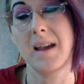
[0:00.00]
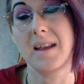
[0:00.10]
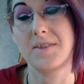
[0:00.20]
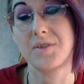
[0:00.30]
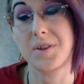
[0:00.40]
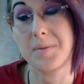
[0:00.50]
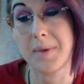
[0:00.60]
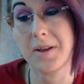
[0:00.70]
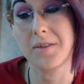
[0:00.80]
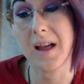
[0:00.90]
and turn on the
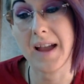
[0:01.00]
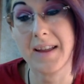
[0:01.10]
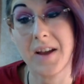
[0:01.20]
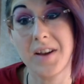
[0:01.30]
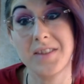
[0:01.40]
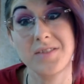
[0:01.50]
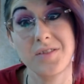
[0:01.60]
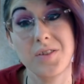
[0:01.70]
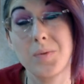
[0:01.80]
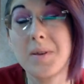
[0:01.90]
bell icon so you